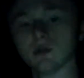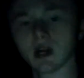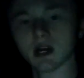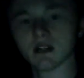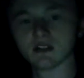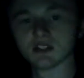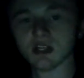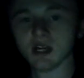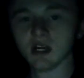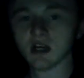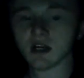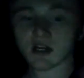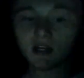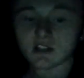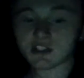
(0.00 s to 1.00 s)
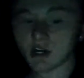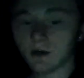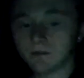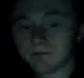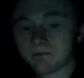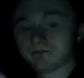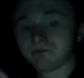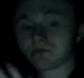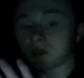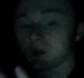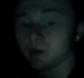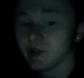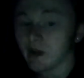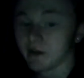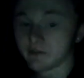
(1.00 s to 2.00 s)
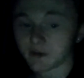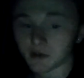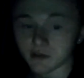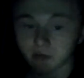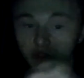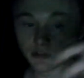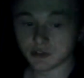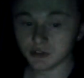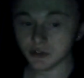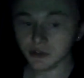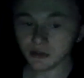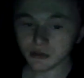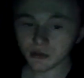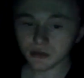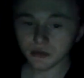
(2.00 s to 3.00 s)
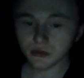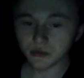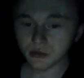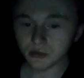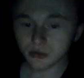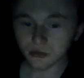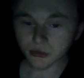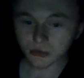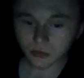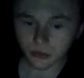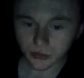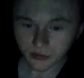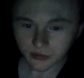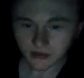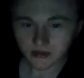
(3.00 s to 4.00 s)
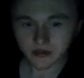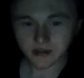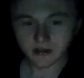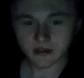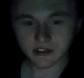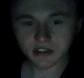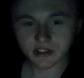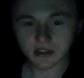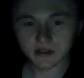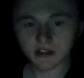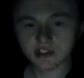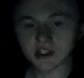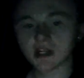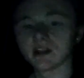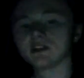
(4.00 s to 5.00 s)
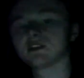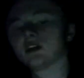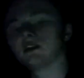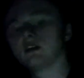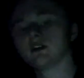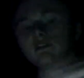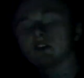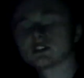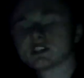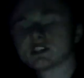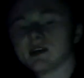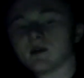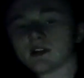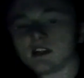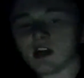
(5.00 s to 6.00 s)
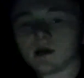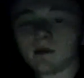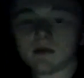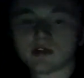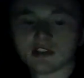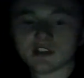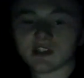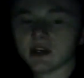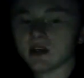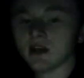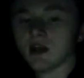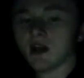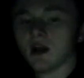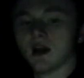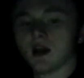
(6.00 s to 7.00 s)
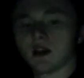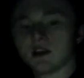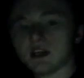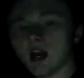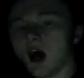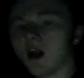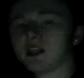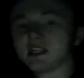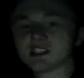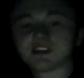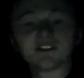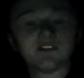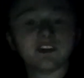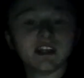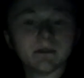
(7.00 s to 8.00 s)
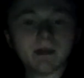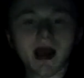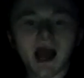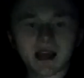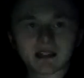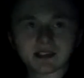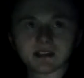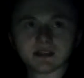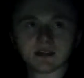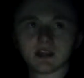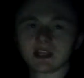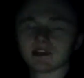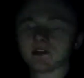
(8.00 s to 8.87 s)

guys. So, without further ado, let's get into the first thing I want to talk about, which is the audience feedback that